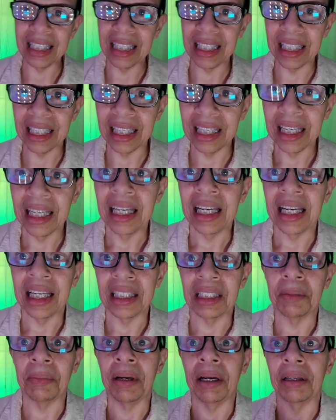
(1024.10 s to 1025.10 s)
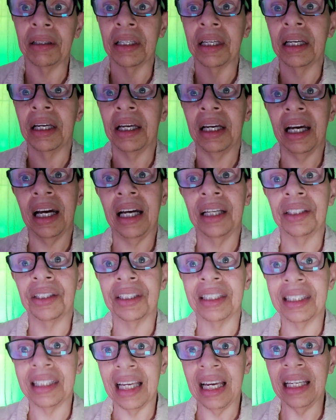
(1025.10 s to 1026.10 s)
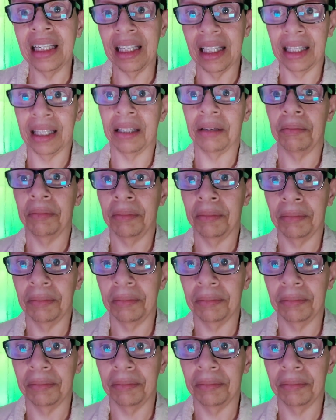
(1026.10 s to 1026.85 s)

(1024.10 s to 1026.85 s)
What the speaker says: needy. It's about understanding them.